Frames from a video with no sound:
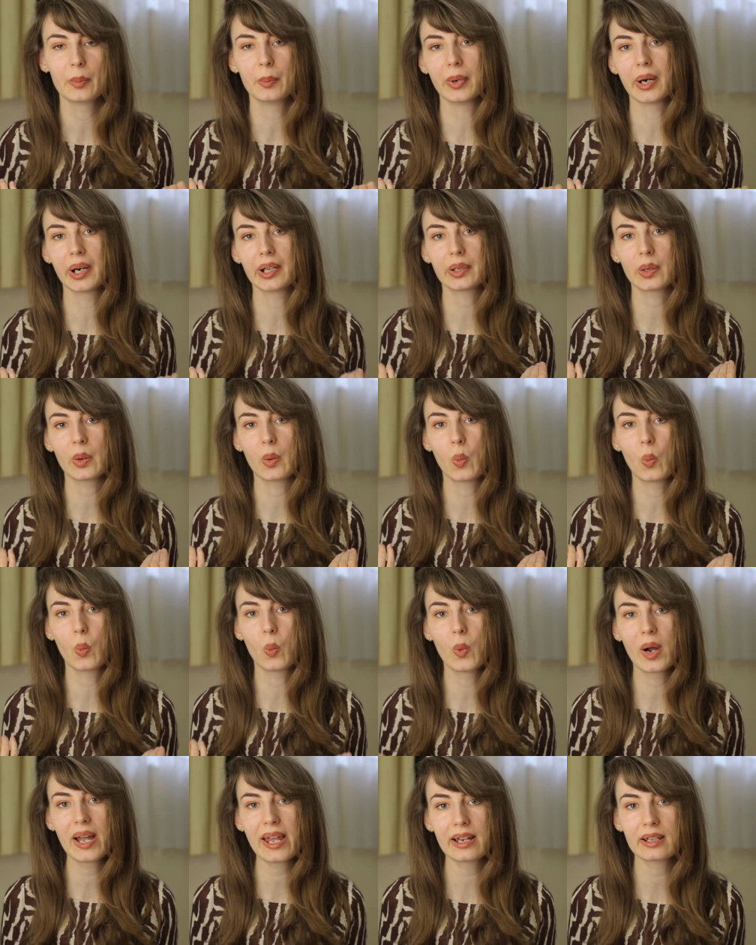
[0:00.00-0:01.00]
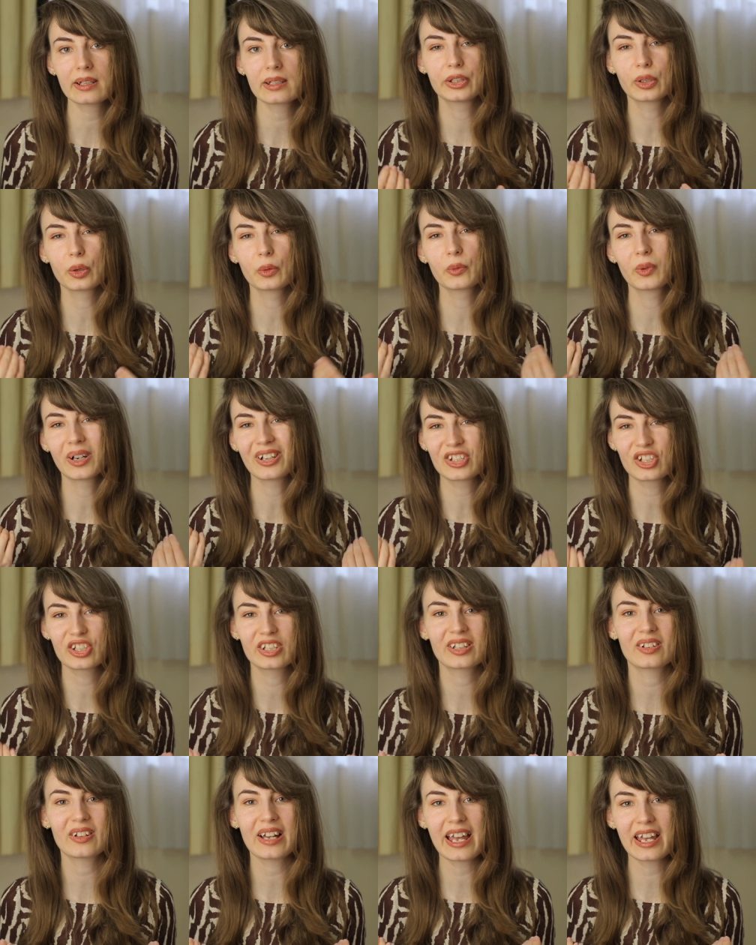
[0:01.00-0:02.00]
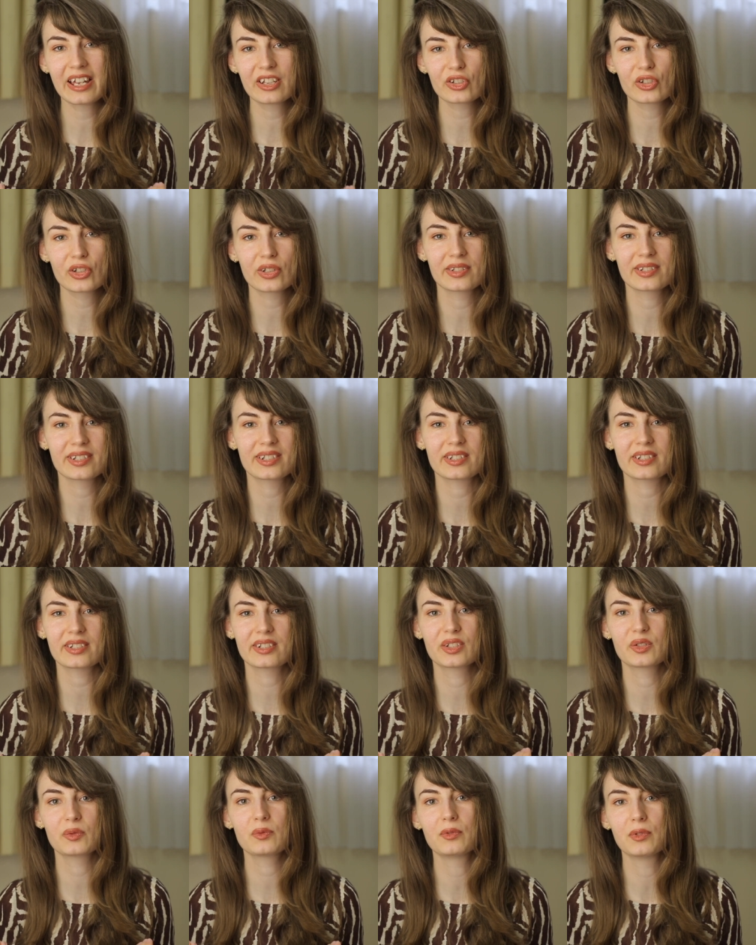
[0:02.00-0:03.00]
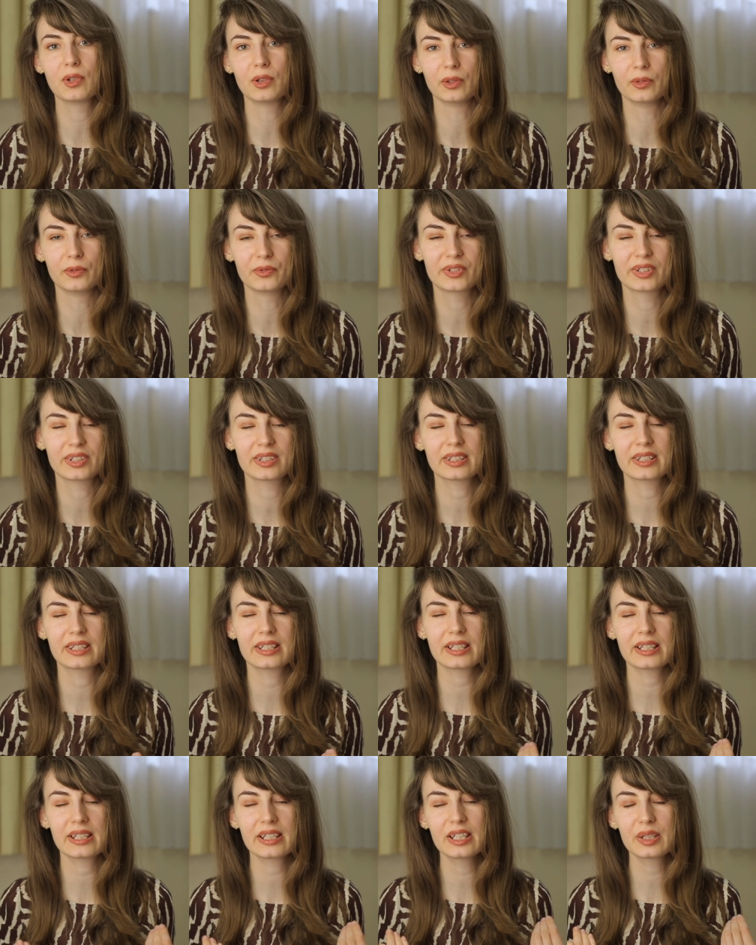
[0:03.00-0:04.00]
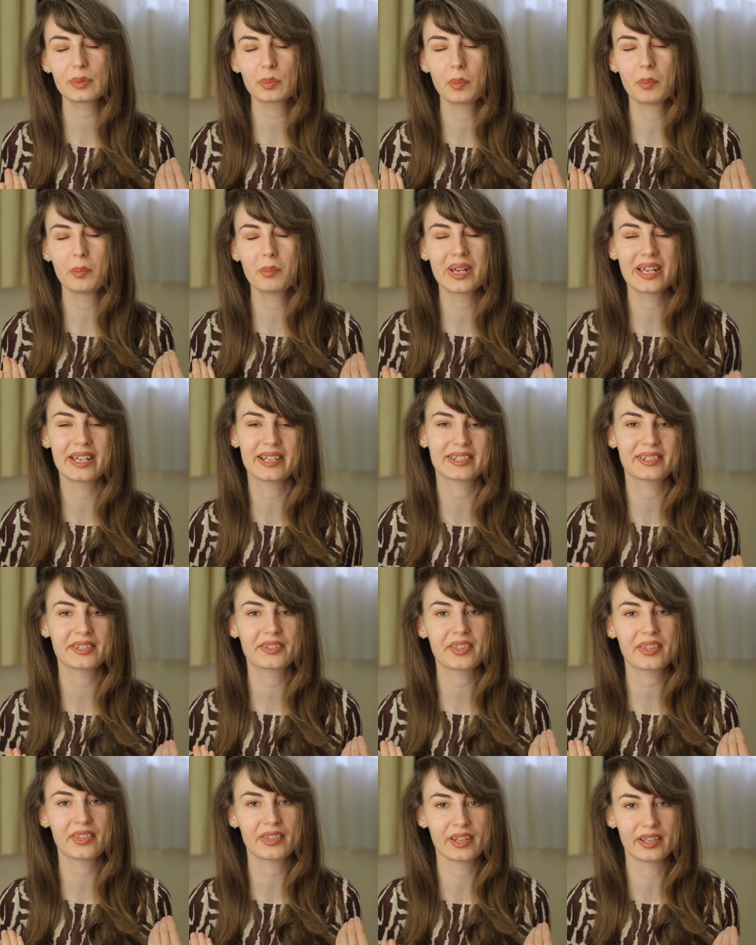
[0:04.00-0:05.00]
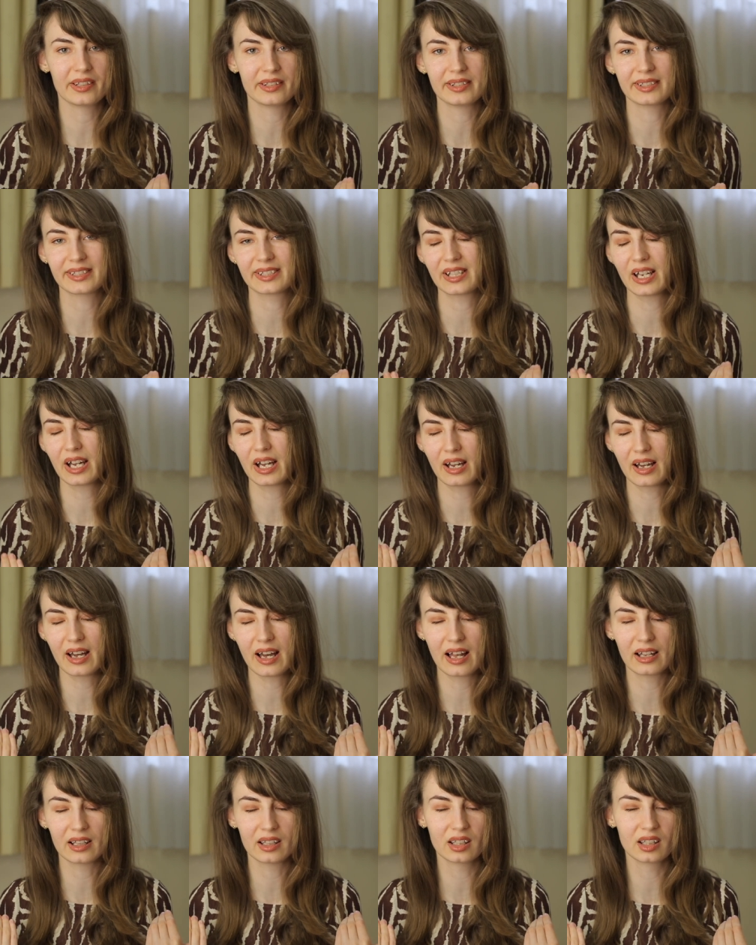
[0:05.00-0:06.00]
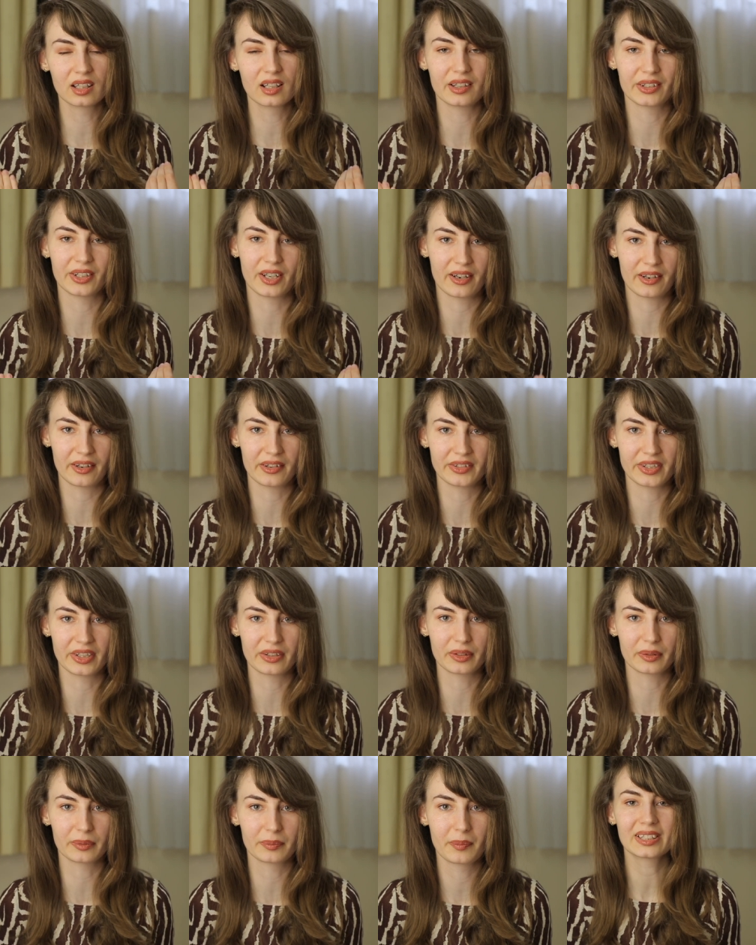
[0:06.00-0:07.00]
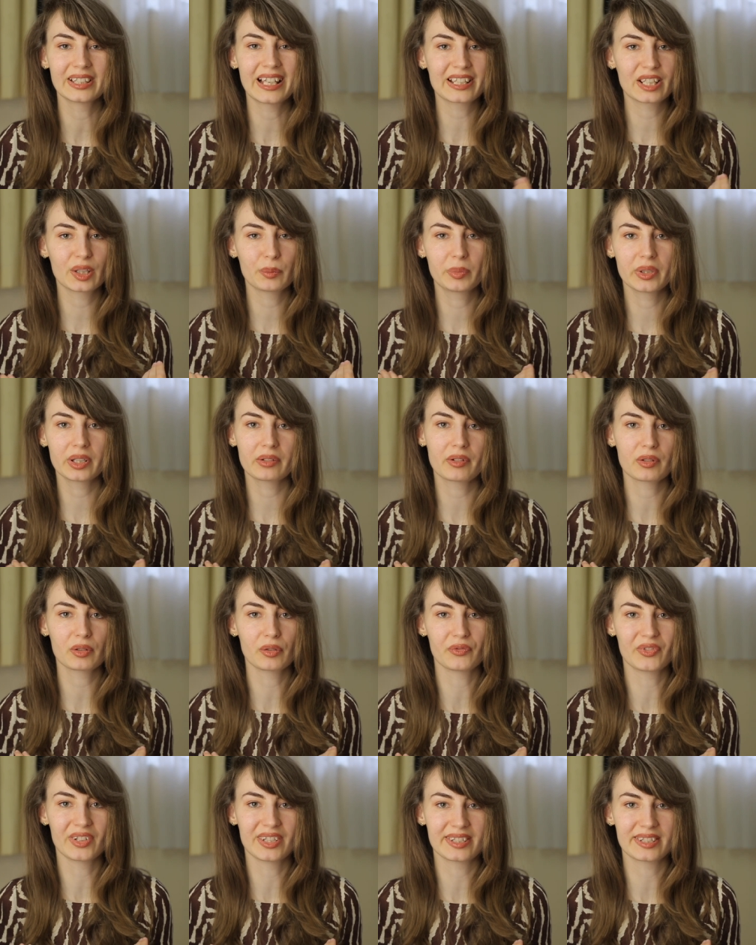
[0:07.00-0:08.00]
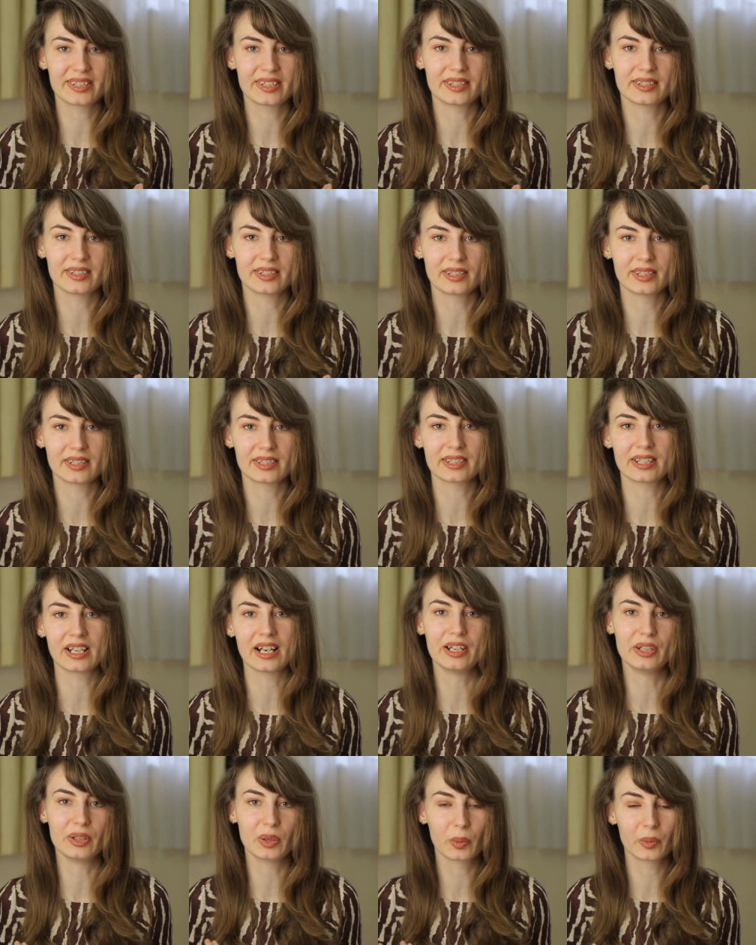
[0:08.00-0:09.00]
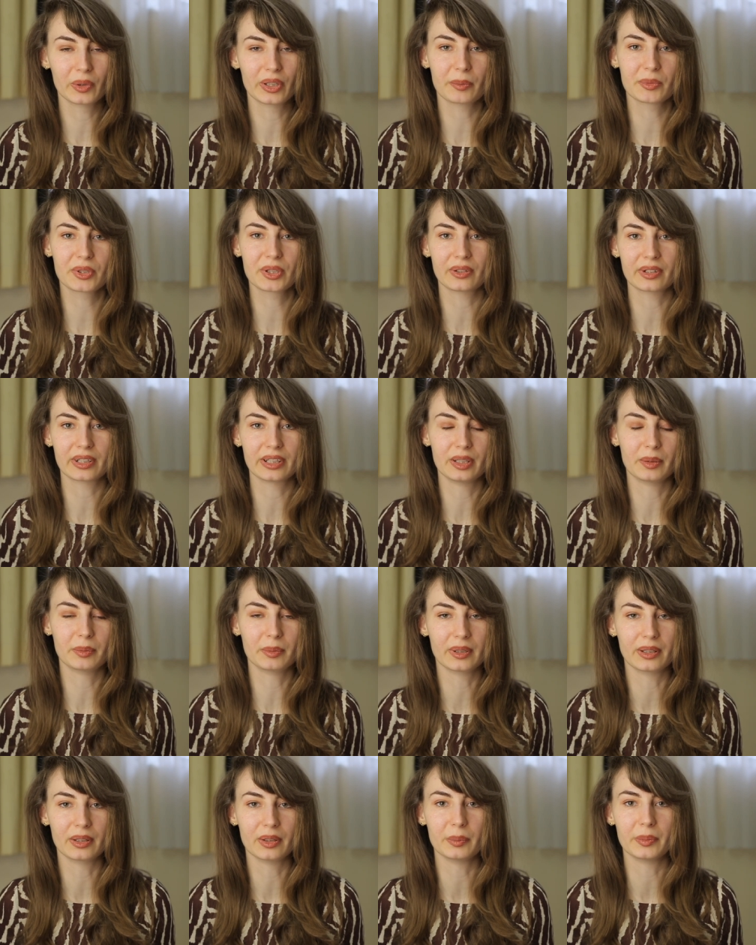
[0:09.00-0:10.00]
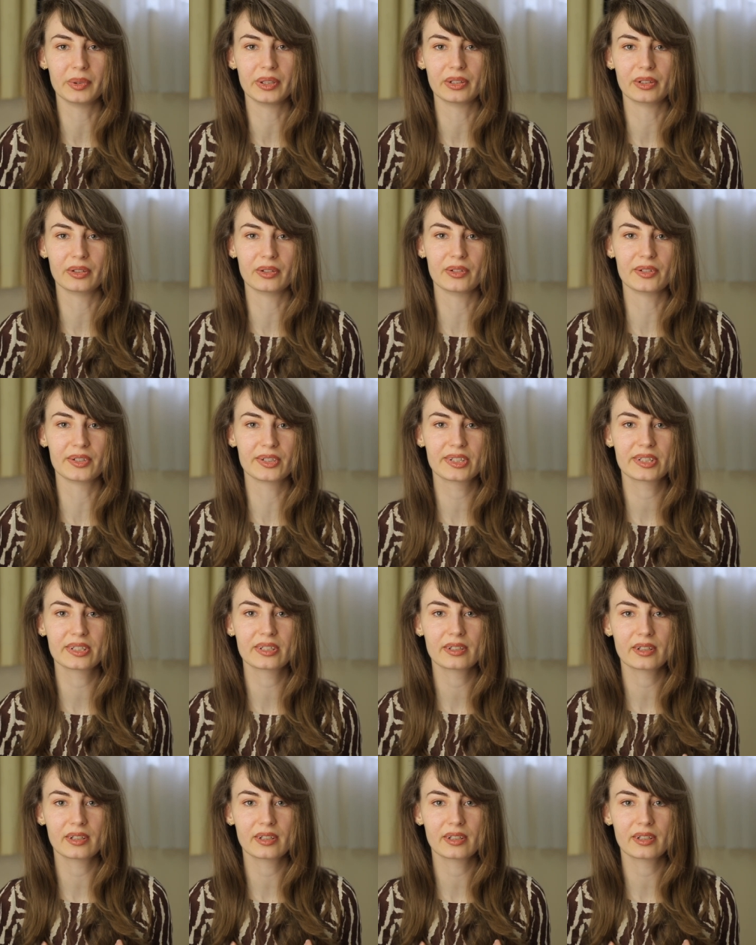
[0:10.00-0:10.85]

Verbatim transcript: But when your vaginal entrance is involved, it makes things a lot harder. Like a bearer of this disease, I know what I'm talking about because